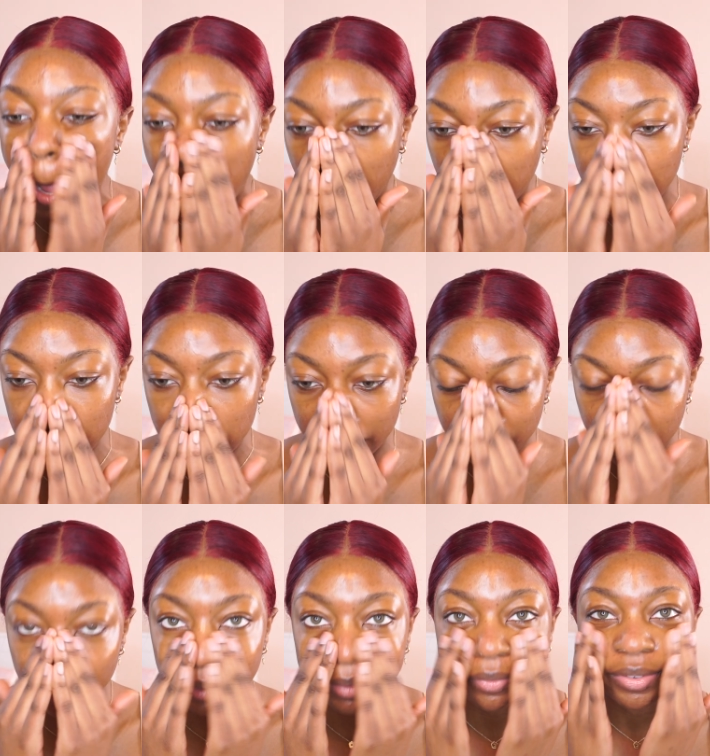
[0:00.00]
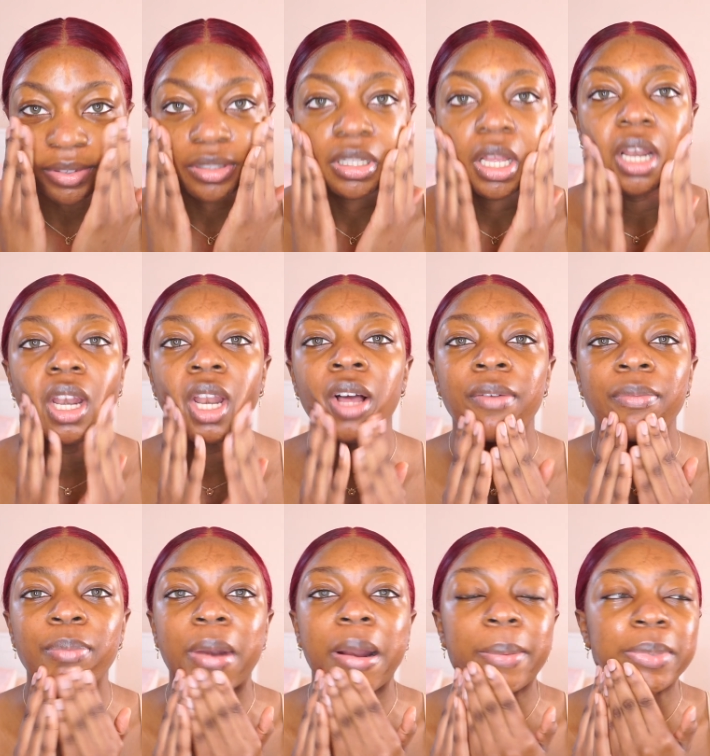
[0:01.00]
I just love the way it feels. I love
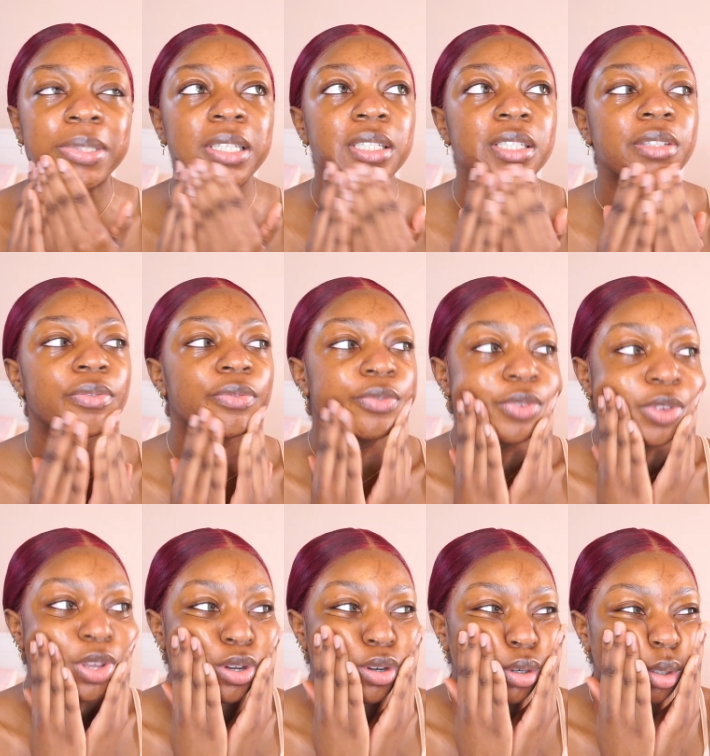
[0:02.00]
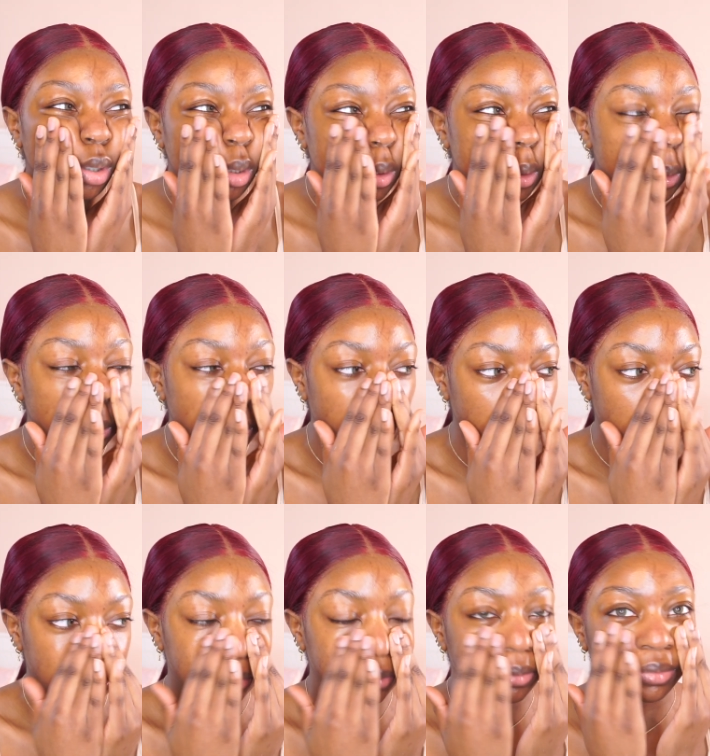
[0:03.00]
primers that just feel
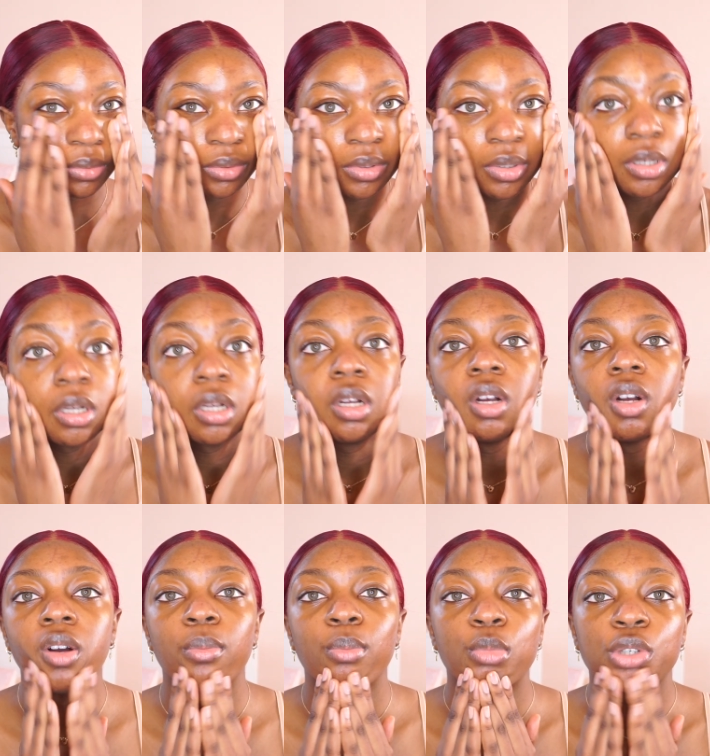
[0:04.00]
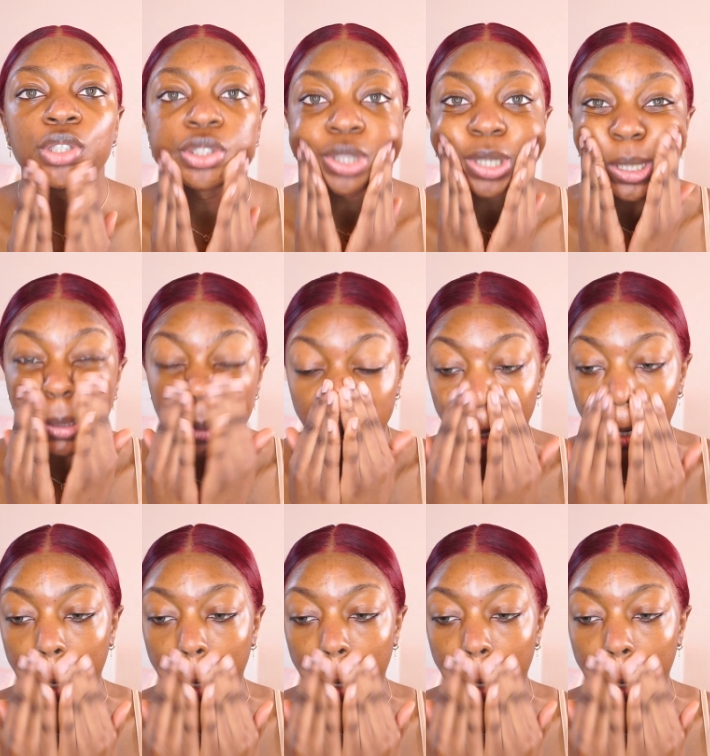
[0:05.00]
so moisturizing.